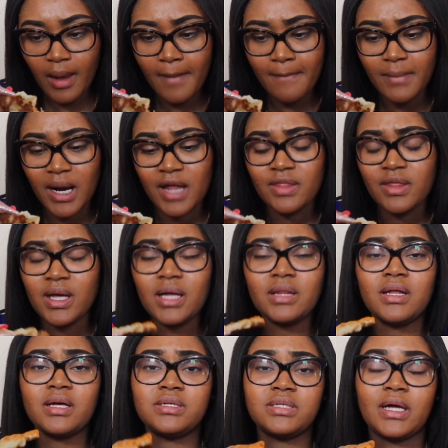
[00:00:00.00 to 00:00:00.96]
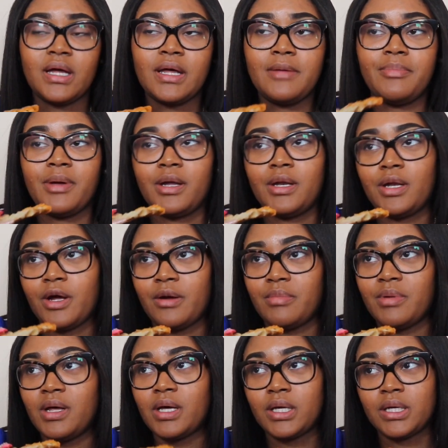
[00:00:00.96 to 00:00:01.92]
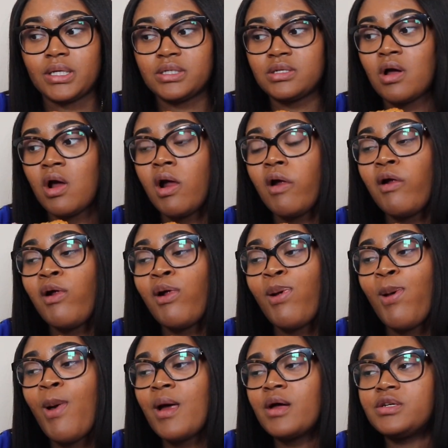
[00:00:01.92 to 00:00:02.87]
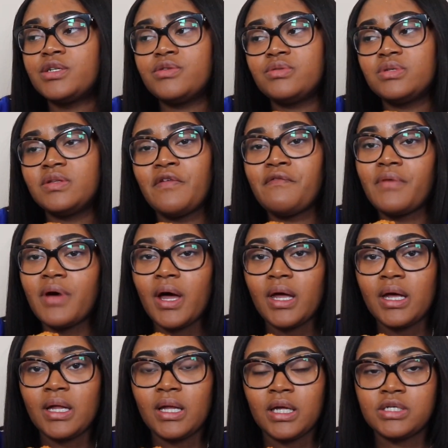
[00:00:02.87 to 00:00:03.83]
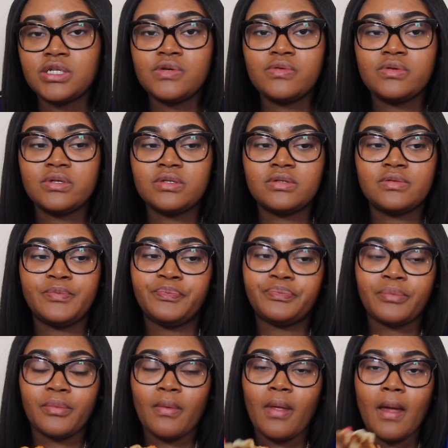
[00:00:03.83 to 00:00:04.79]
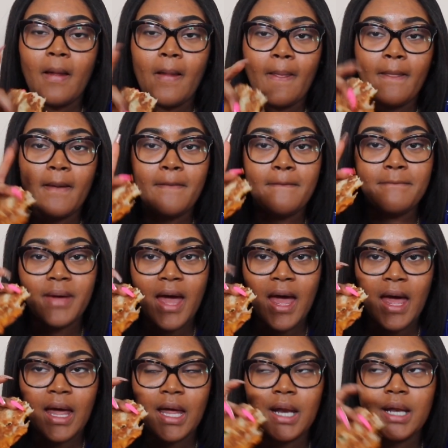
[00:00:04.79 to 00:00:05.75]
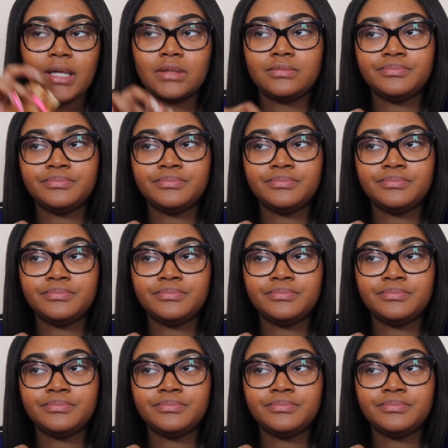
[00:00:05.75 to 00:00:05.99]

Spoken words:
But I think they said he picked her because she was defiant. Like, she was bad.